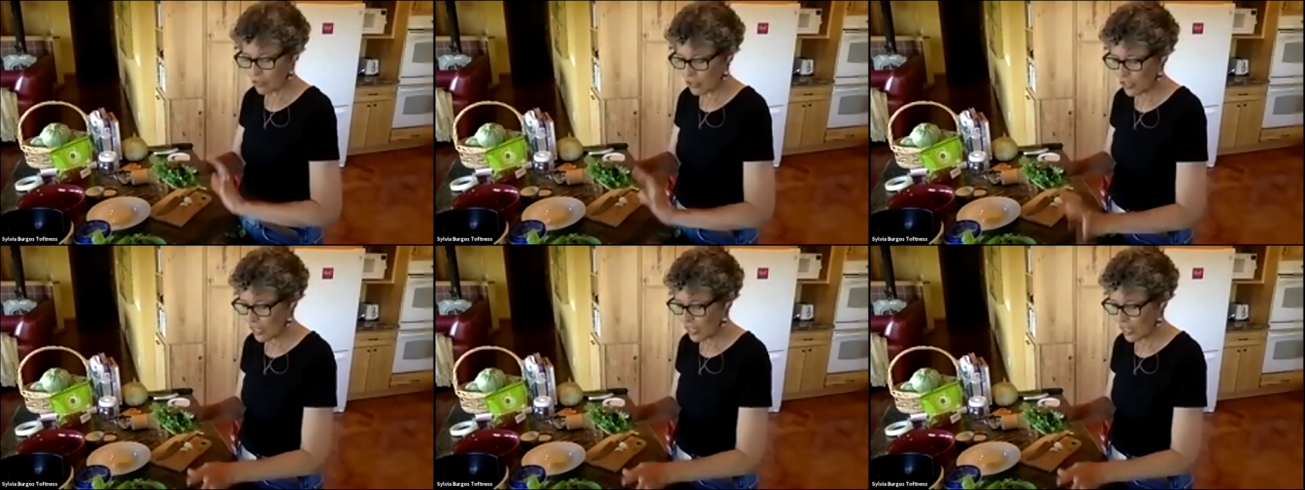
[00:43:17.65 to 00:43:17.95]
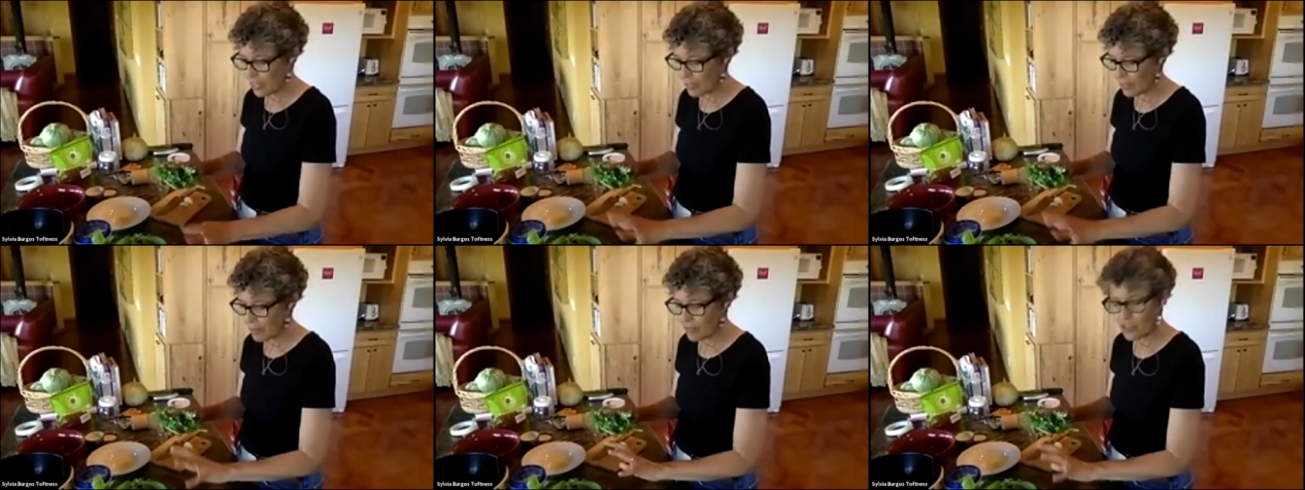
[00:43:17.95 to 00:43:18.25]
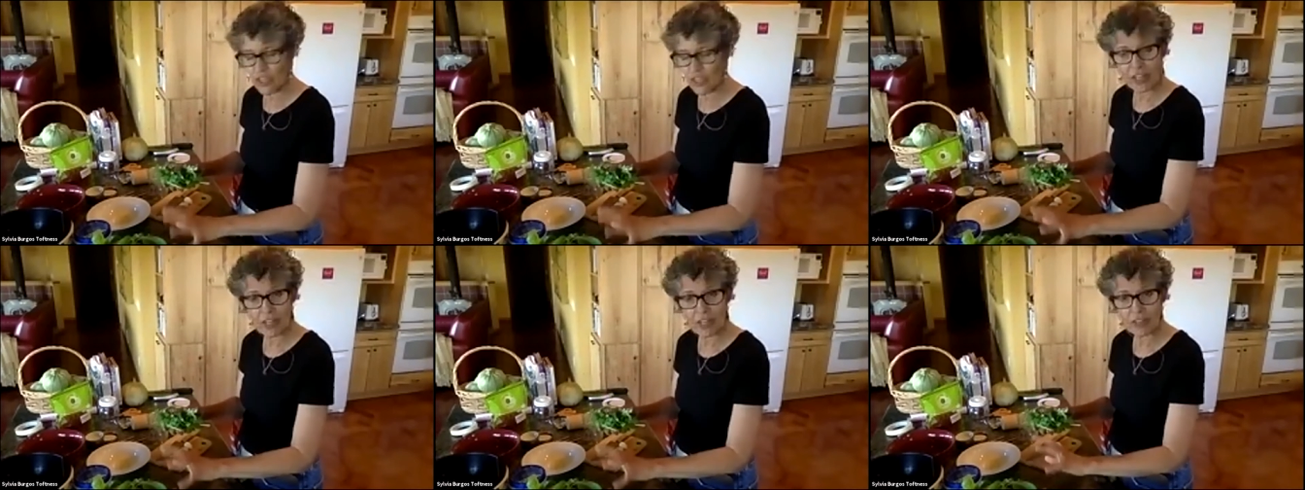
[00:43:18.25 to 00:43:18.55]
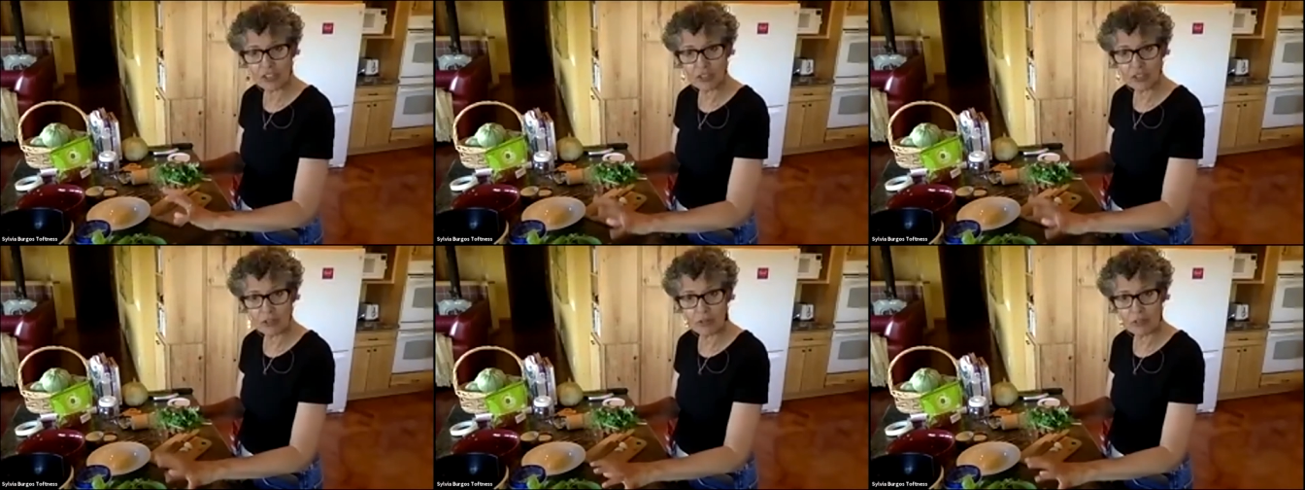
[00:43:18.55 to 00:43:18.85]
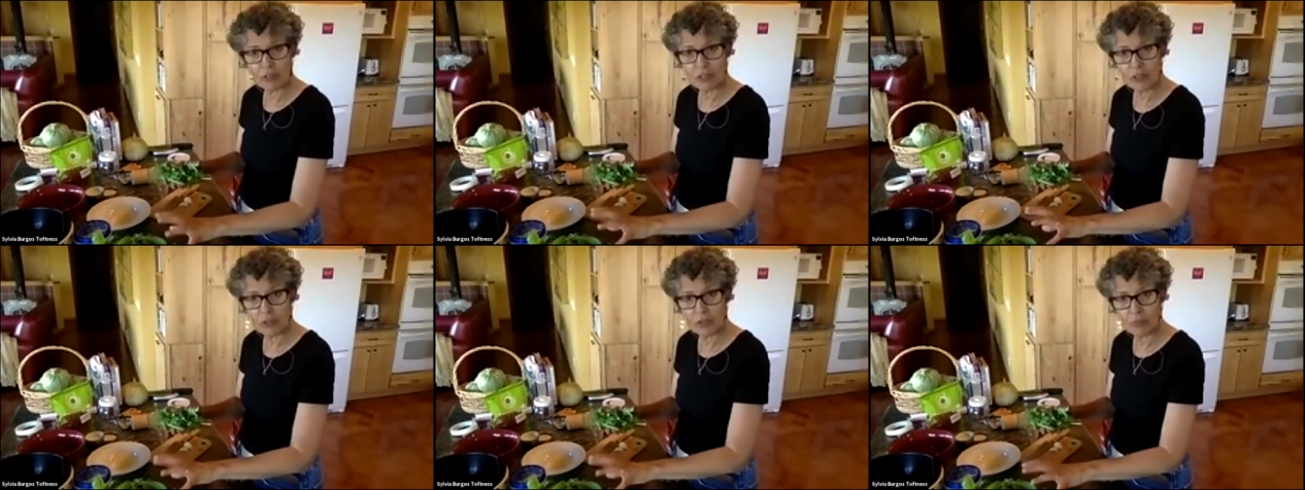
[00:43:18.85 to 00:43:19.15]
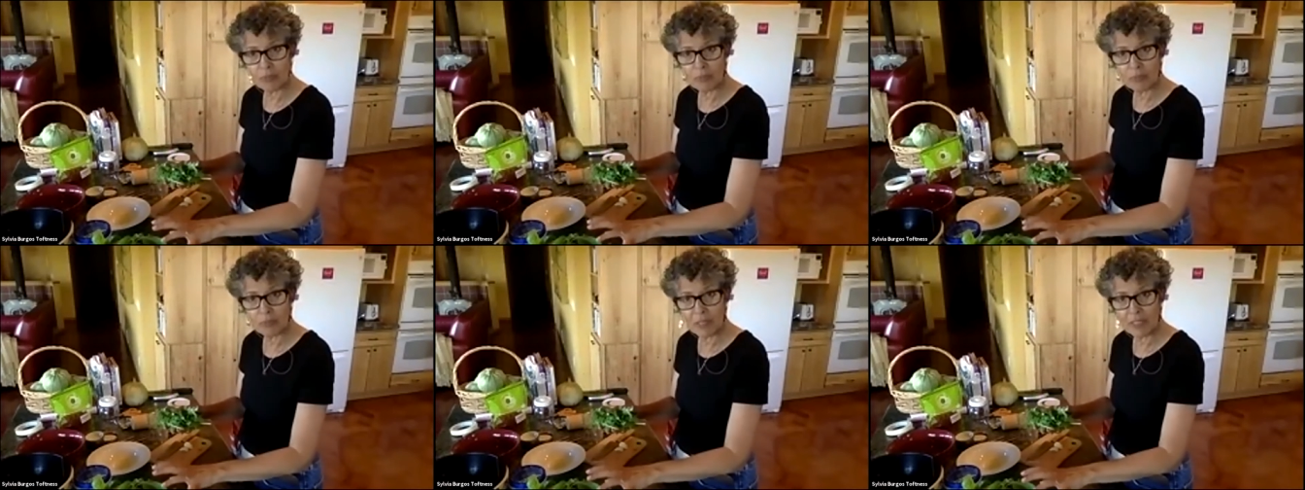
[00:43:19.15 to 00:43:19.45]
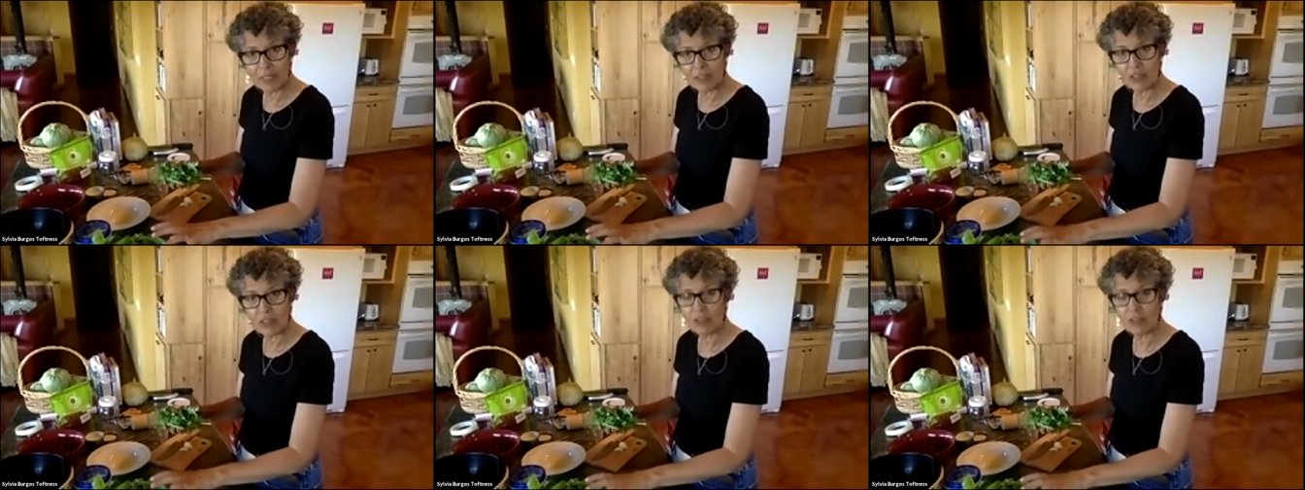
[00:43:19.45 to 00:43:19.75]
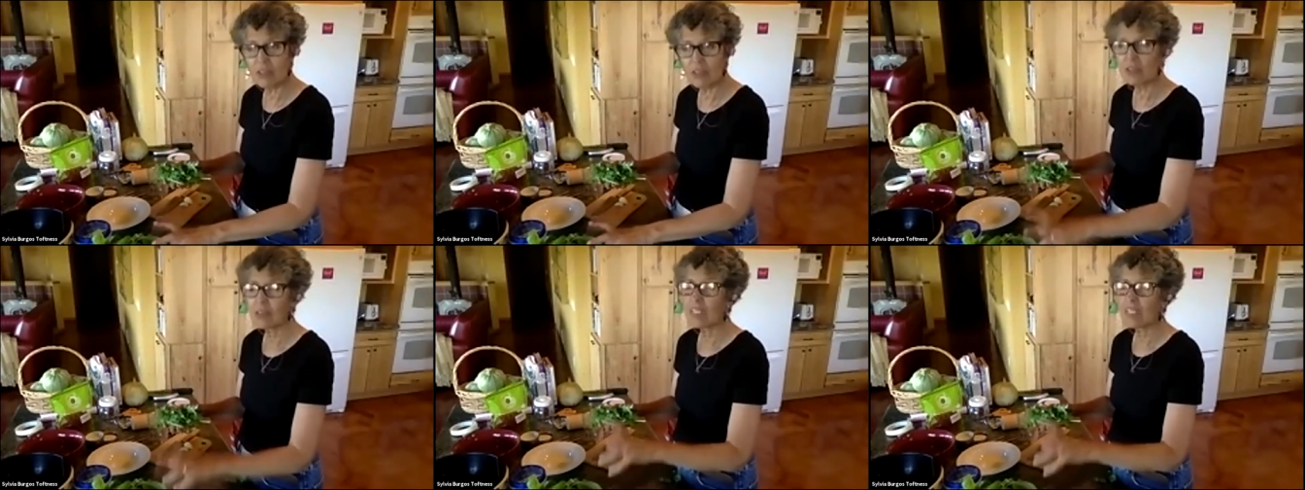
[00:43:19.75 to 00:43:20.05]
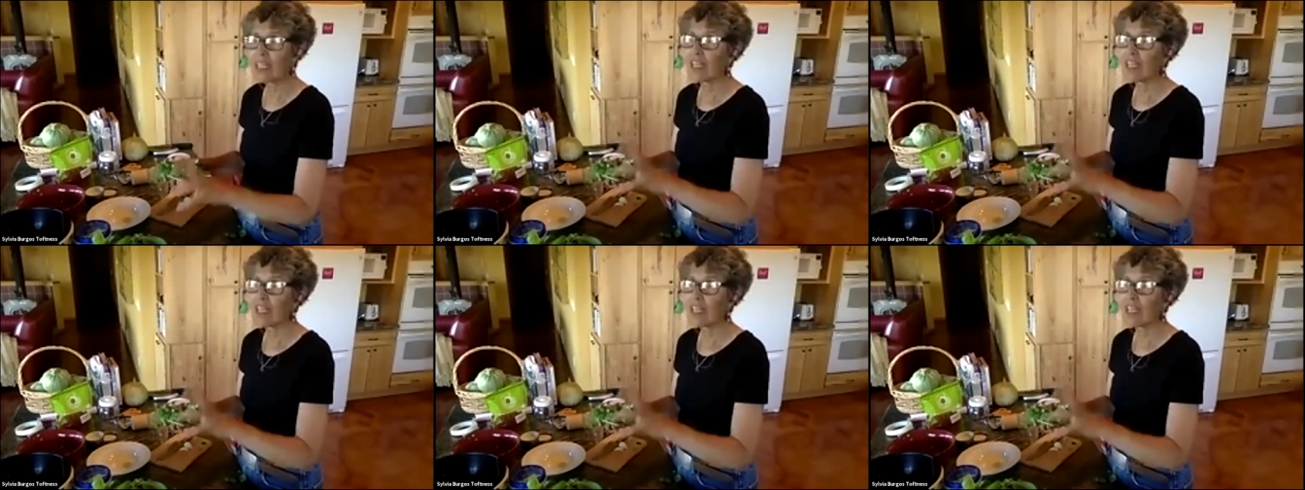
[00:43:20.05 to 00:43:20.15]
shake out your basil,